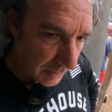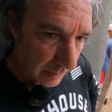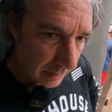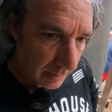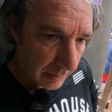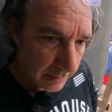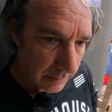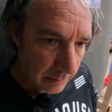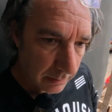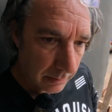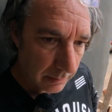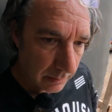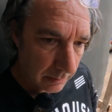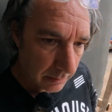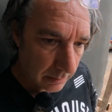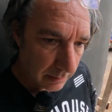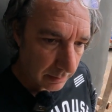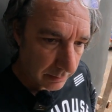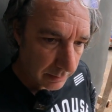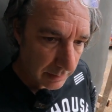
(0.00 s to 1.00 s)

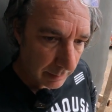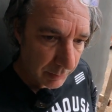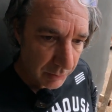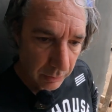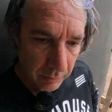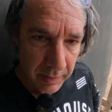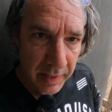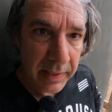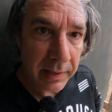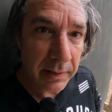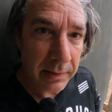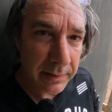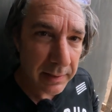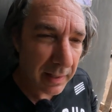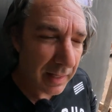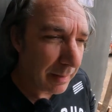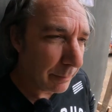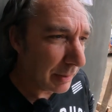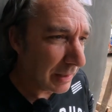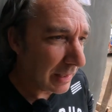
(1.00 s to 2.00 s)
a, a subterranean
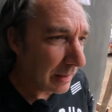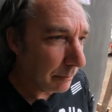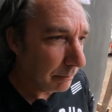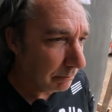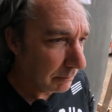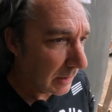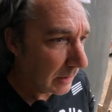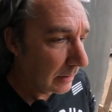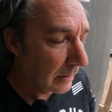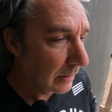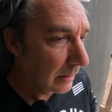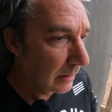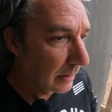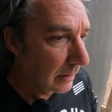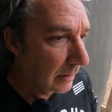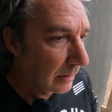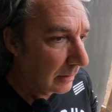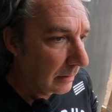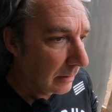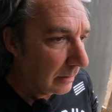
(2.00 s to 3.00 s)
tie beam.
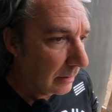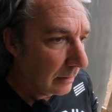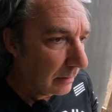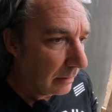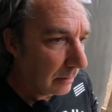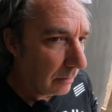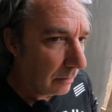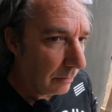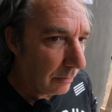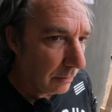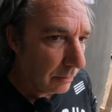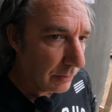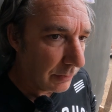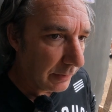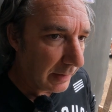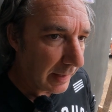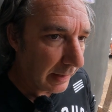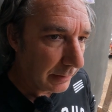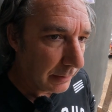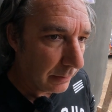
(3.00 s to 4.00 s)
All those
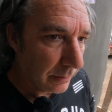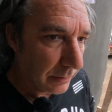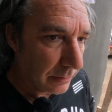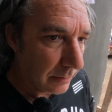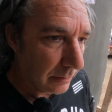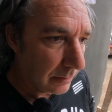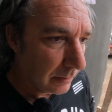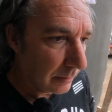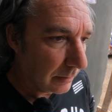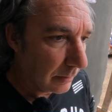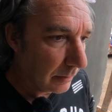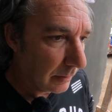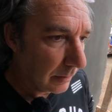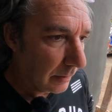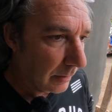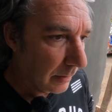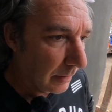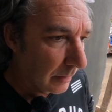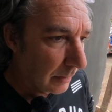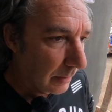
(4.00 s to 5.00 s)
factors
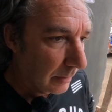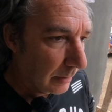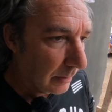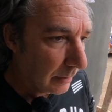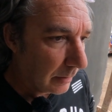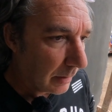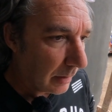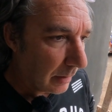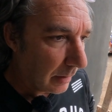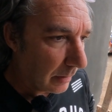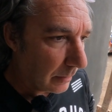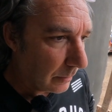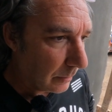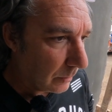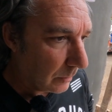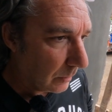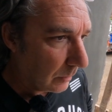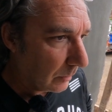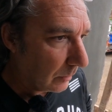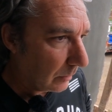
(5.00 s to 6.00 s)
can
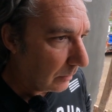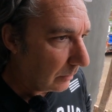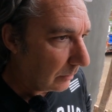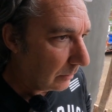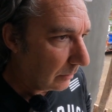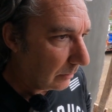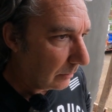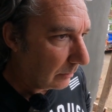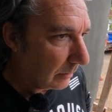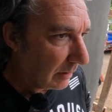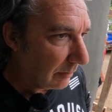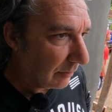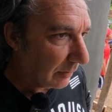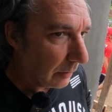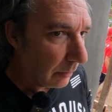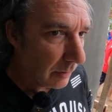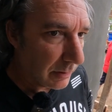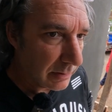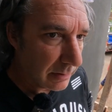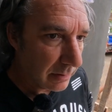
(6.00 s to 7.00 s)

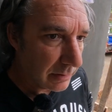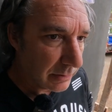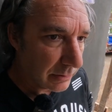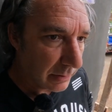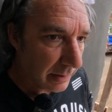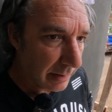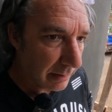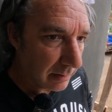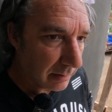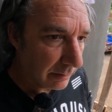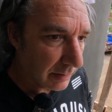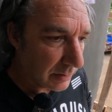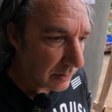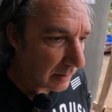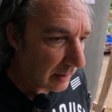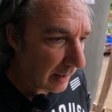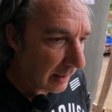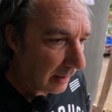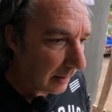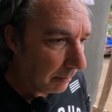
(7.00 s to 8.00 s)
influence the strength of the
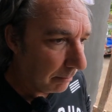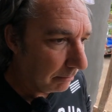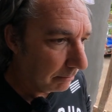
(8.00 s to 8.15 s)
slab.